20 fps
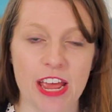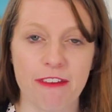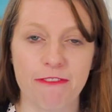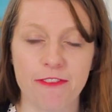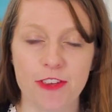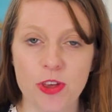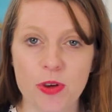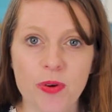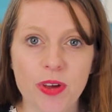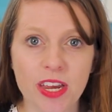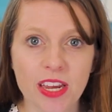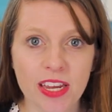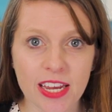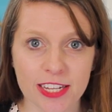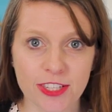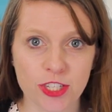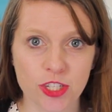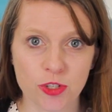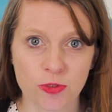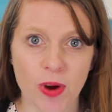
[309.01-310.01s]
If you can
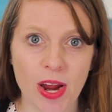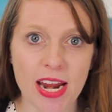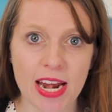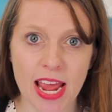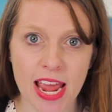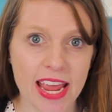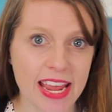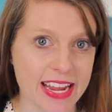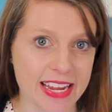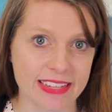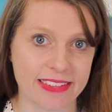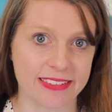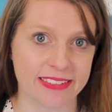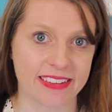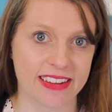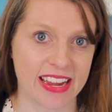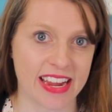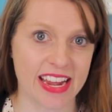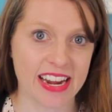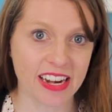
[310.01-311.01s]
get straight
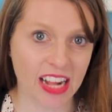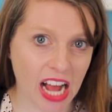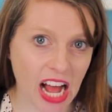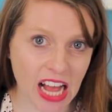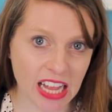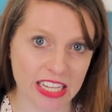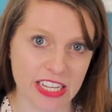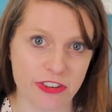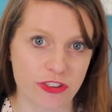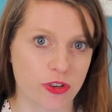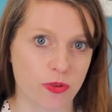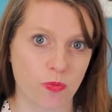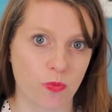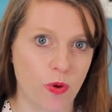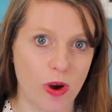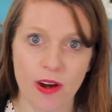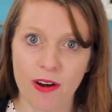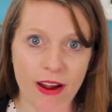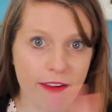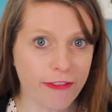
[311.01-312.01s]
A's in college,
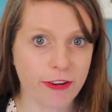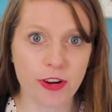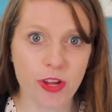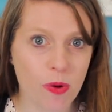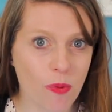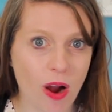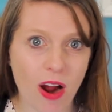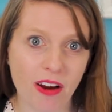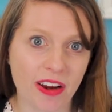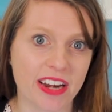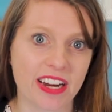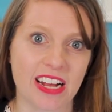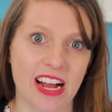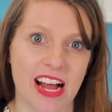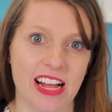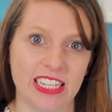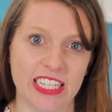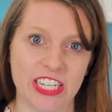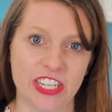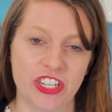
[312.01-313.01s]
wherever you are in
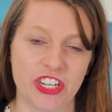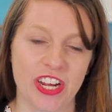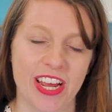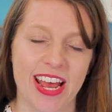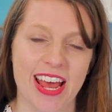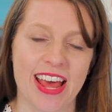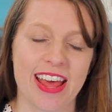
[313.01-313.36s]
college,